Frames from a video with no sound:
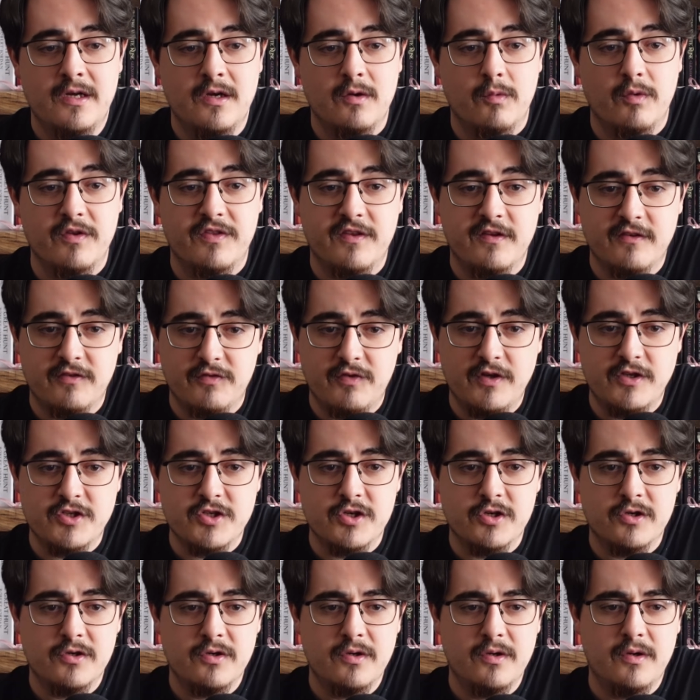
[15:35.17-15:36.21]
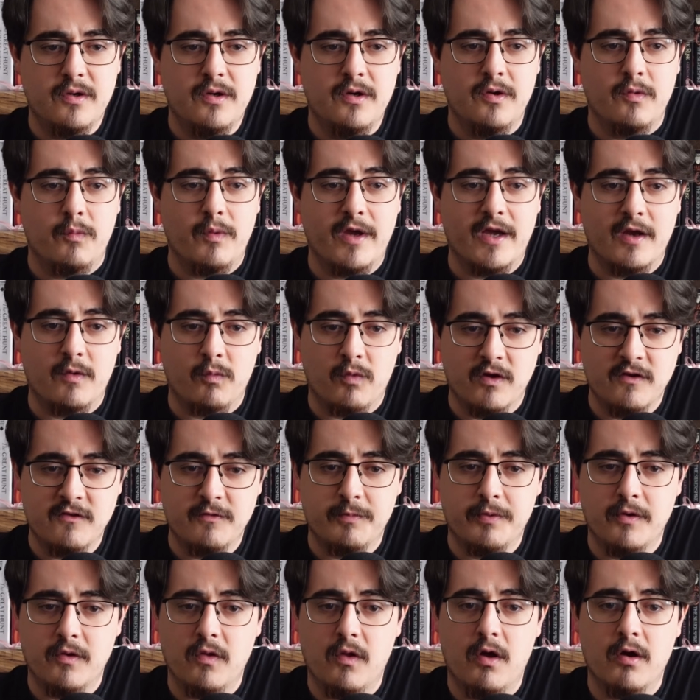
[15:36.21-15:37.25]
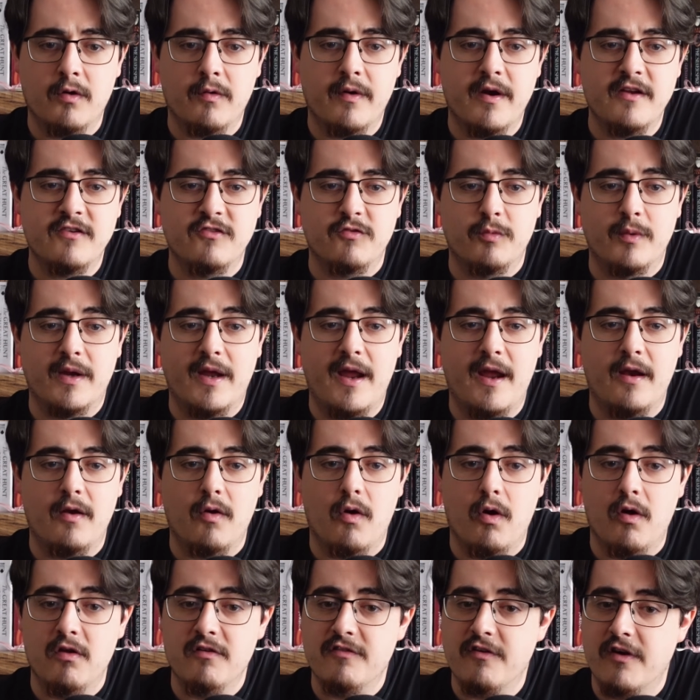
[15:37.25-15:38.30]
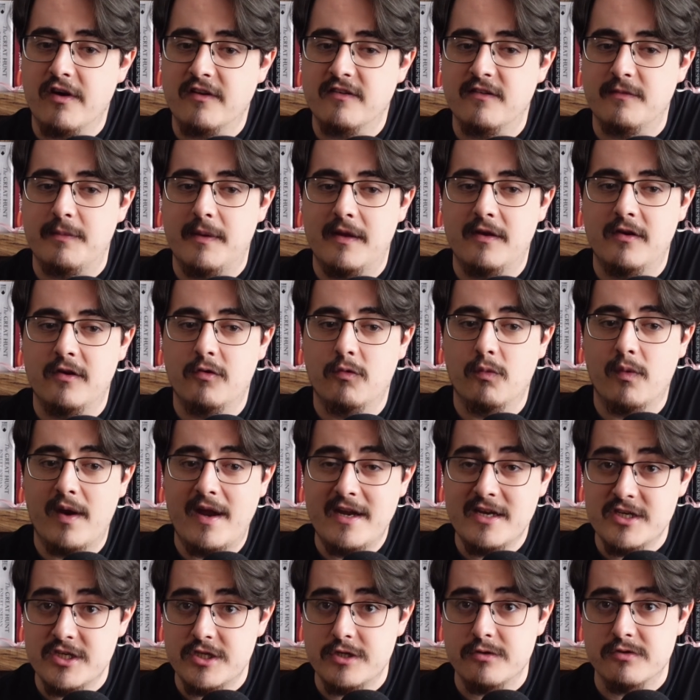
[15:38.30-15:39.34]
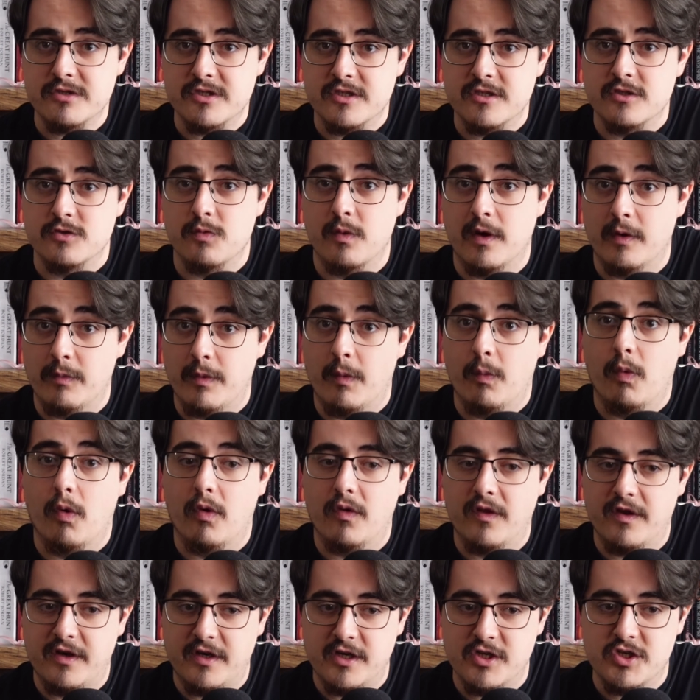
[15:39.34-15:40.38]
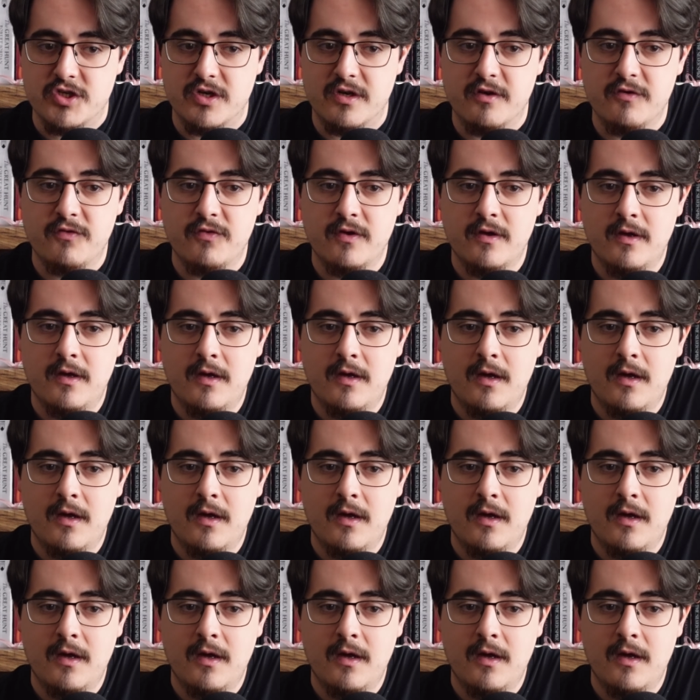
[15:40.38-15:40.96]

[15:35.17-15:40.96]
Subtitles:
With this feature, we can once per long rest regain all of our expended rage uses when we roll initiative.